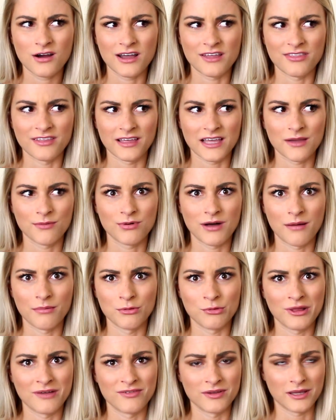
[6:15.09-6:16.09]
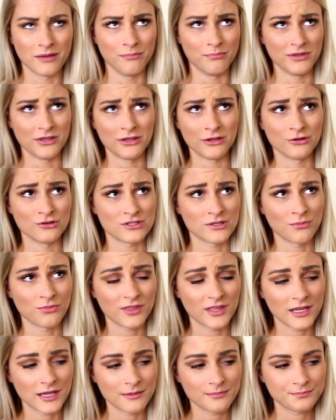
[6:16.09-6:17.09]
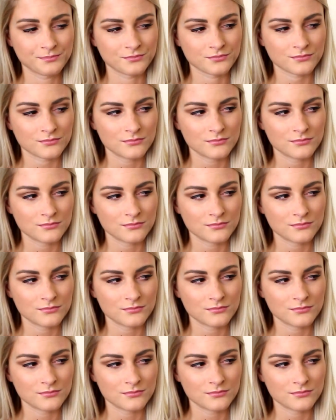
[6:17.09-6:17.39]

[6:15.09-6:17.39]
I think I probably will have like a B or something.